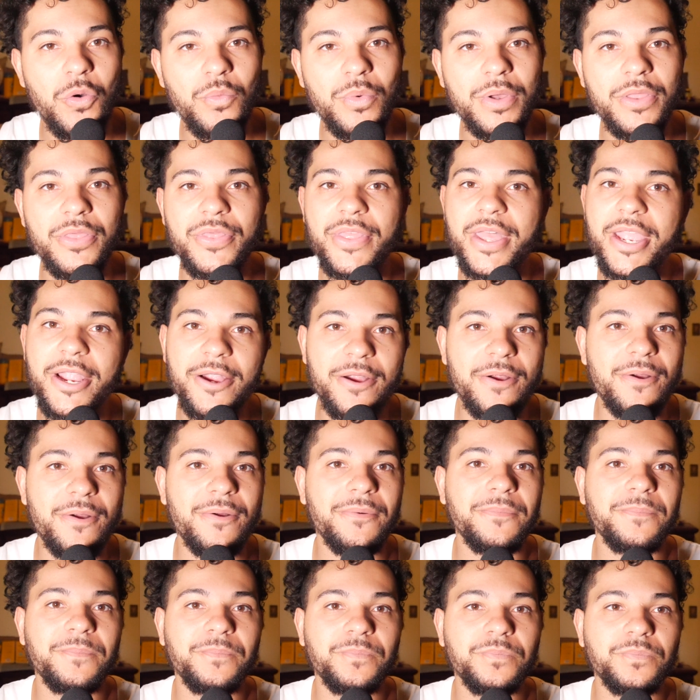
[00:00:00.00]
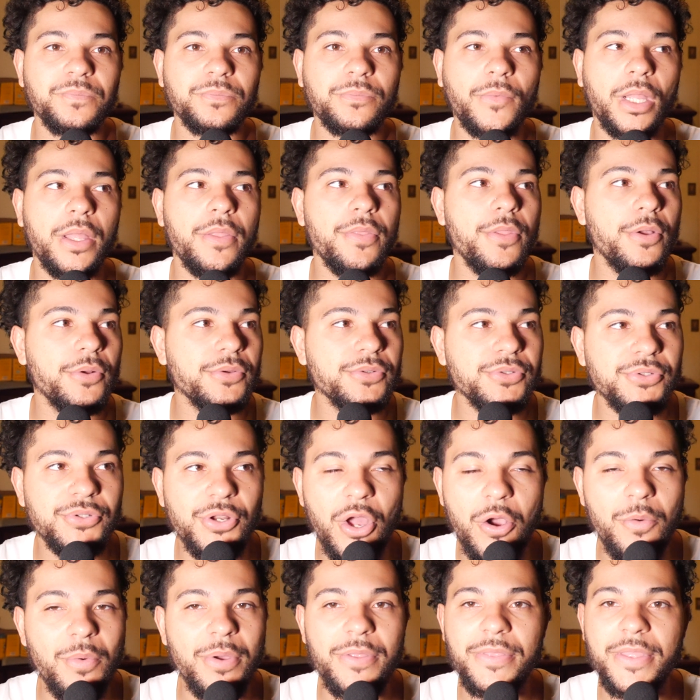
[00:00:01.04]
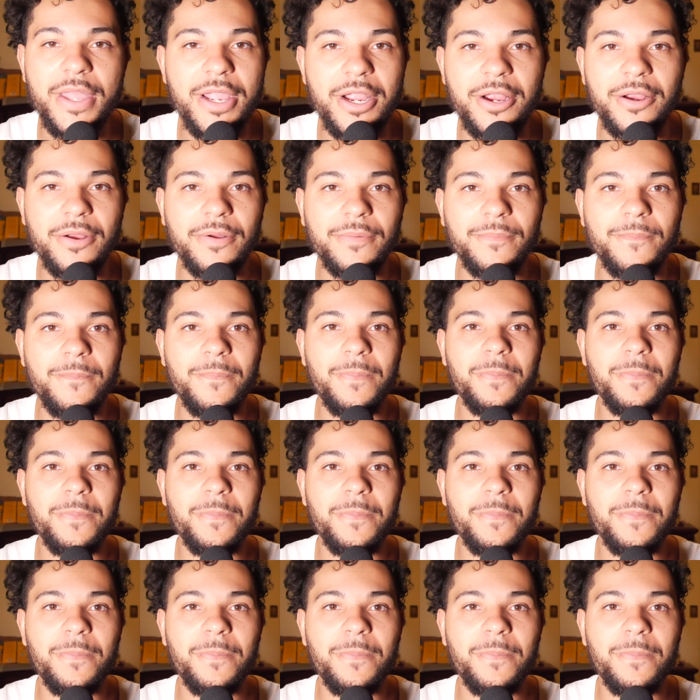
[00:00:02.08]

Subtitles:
one there. There's no one there.